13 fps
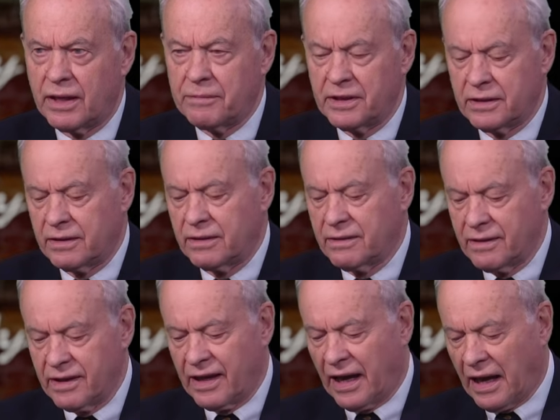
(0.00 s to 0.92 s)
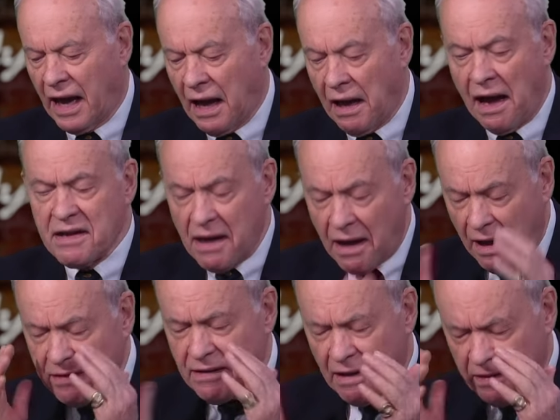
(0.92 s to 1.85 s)
I mean, I, I,
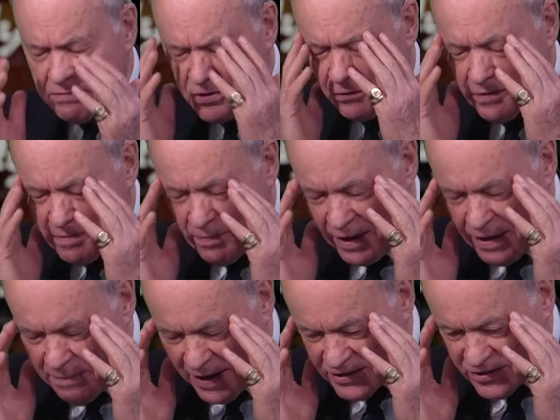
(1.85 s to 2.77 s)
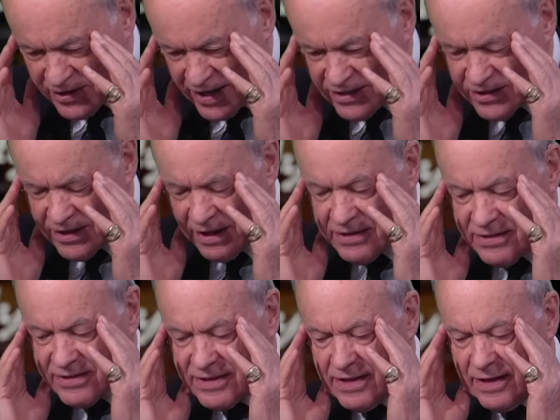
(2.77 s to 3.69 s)
I, I sort of, in my imagination, I
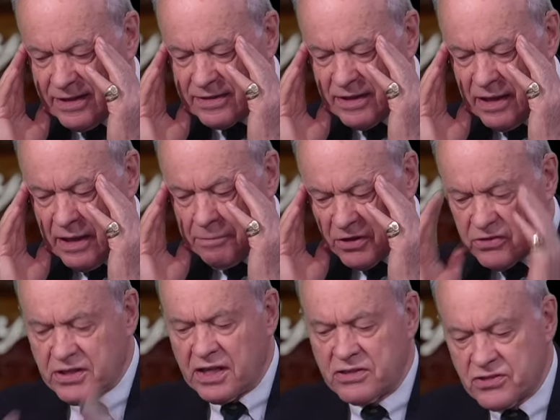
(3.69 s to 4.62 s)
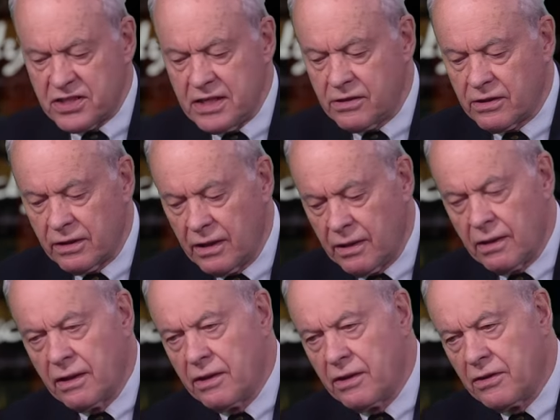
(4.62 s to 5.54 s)
see it, because I see the,
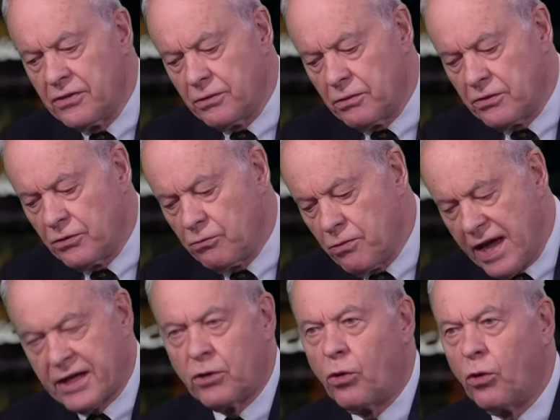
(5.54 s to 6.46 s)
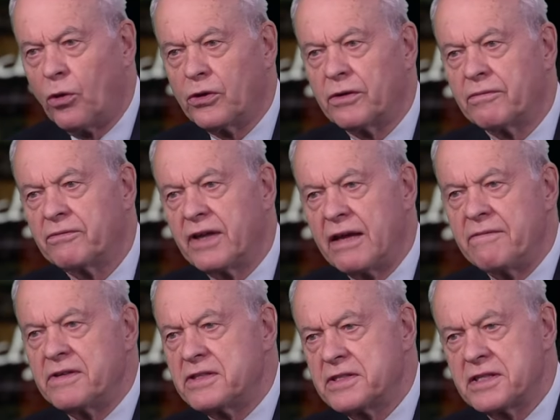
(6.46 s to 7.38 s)
the, the record of
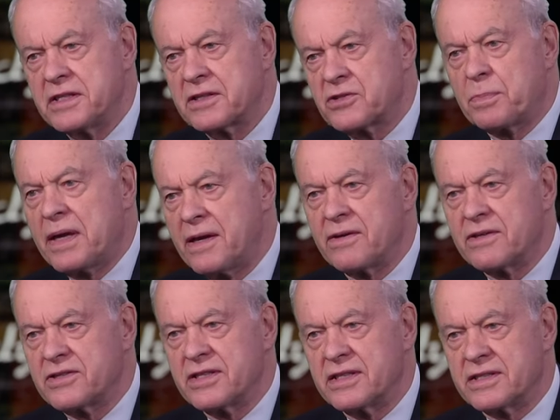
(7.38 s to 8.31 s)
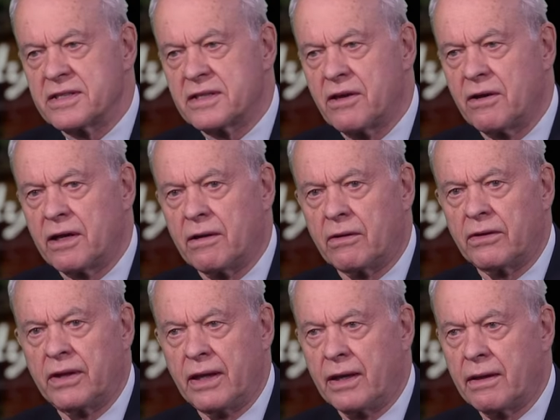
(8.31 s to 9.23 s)
David's experiences going
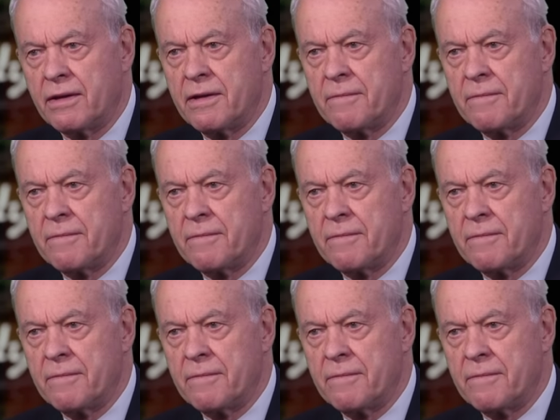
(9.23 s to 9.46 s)
on there.